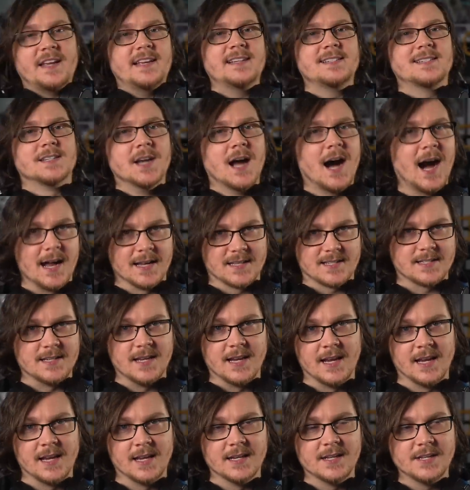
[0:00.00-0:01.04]
he's not
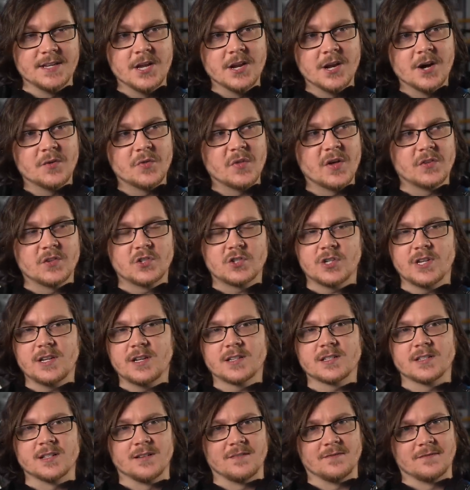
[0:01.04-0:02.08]
seeing, you know, that she
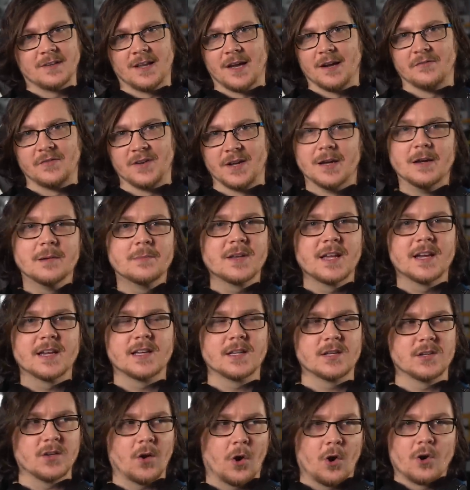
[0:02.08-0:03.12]
doesn't love him.
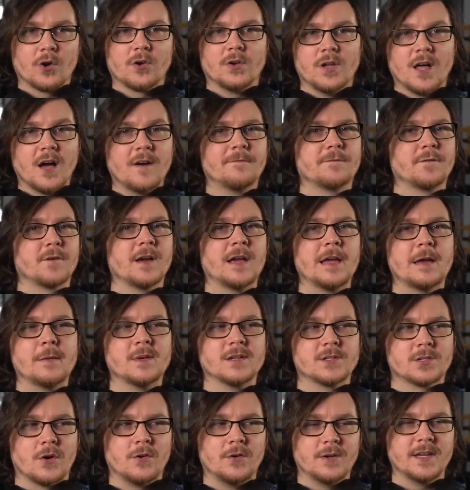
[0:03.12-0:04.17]
Like her love for him
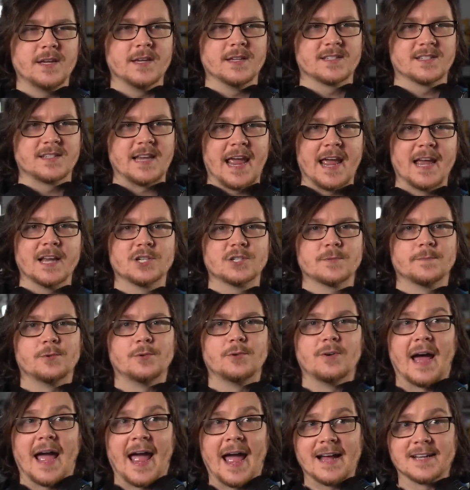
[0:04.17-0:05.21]
is only as
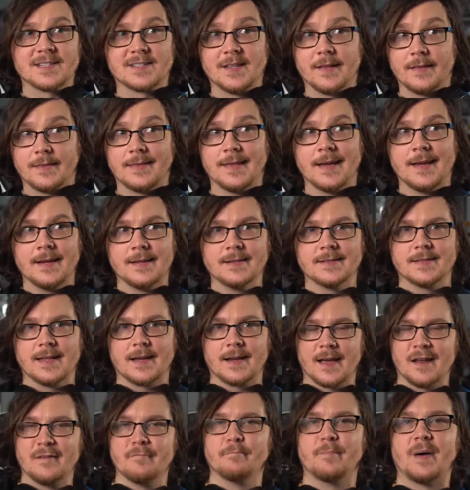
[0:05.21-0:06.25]
tangible as the things
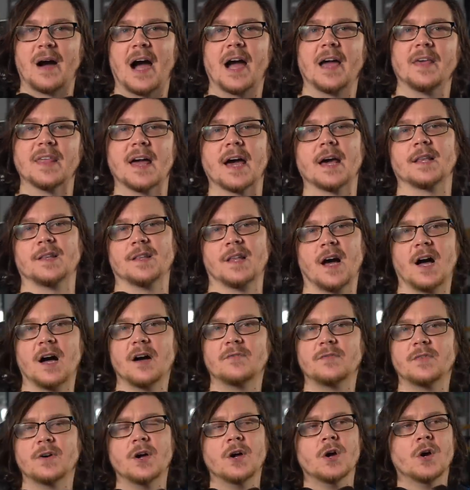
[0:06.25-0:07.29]
that can buy that
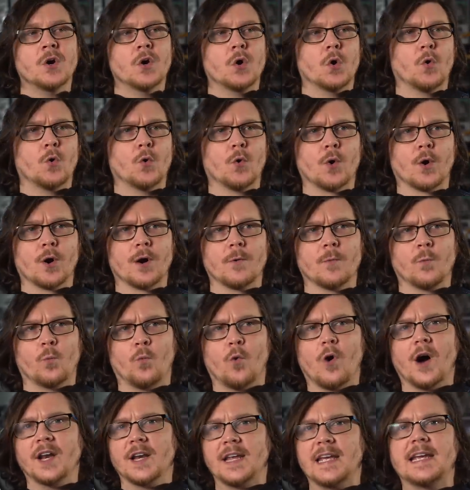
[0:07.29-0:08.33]
love or
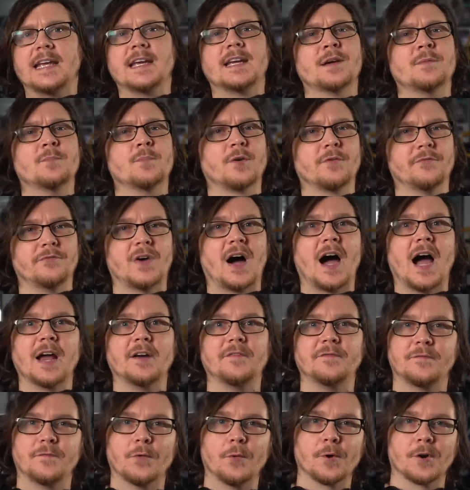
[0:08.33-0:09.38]
what he can
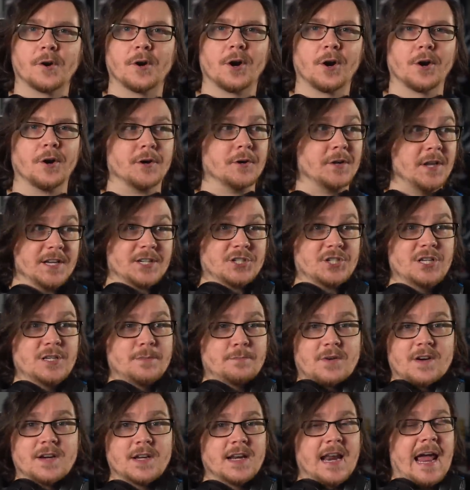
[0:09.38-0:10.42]
provide for her. Like she's
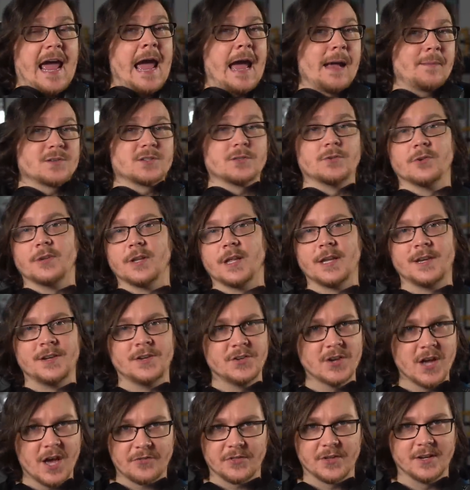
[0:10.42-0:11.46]
bringing absolutely
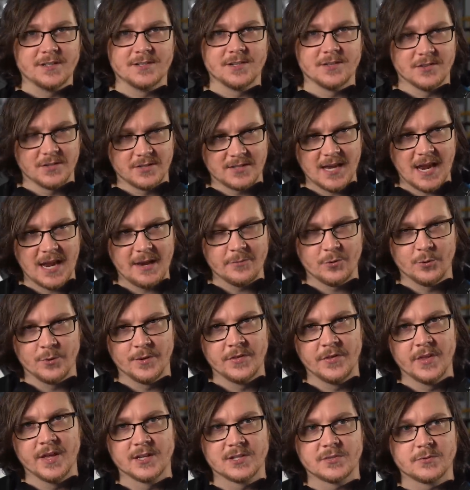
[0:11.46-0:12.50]
nothing to the table
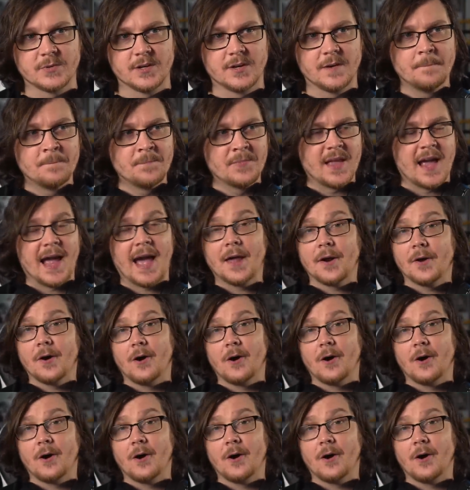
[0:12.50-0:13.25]
in this at